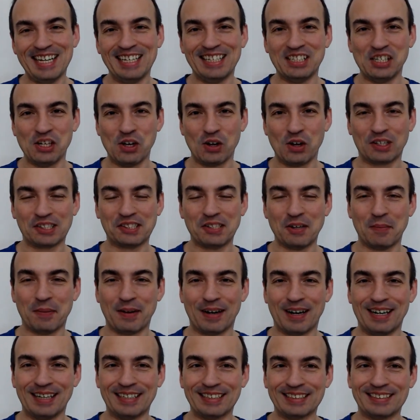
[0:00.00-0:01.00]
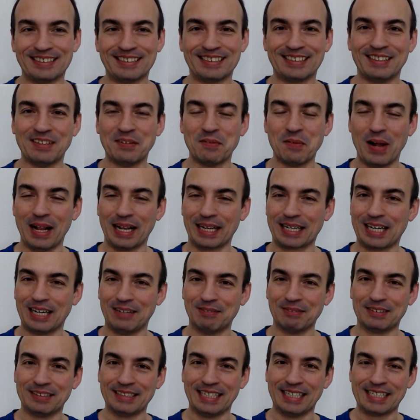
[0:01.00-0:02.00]
Jokes apart, welcome
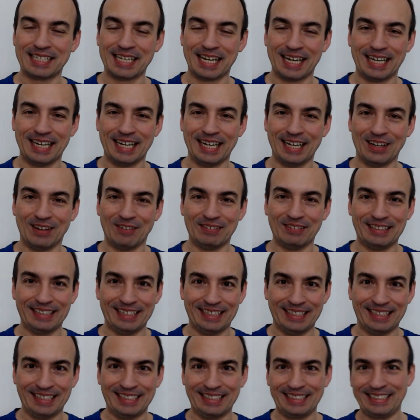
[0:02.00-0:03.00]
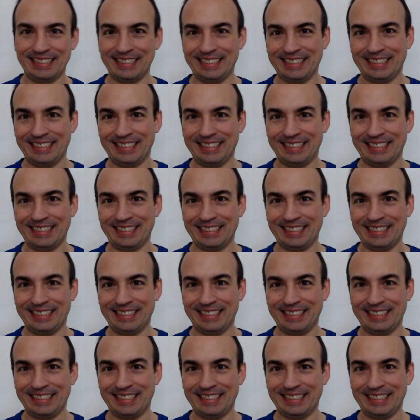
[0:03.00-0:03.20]
to the channel of the